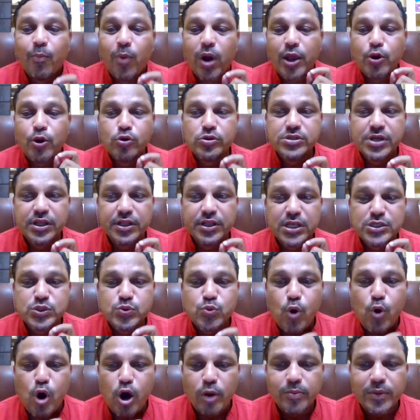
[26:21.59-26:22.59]
By using
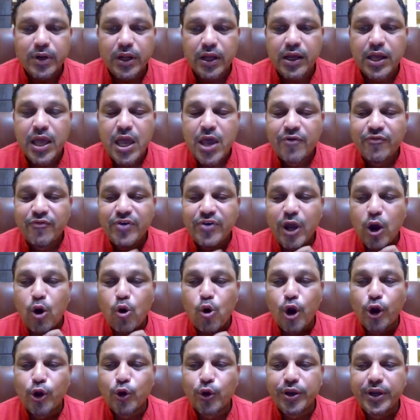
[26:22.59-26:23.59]
this formula, we
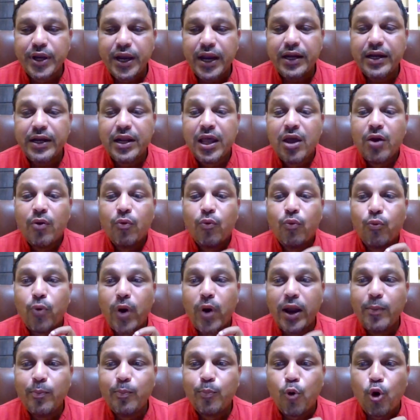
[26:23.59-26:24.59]
are going to get
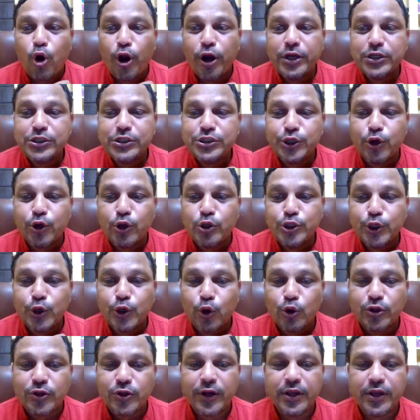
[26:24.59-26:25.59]

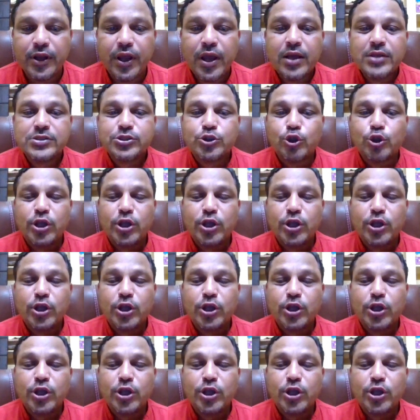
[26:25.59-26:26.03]
1.003.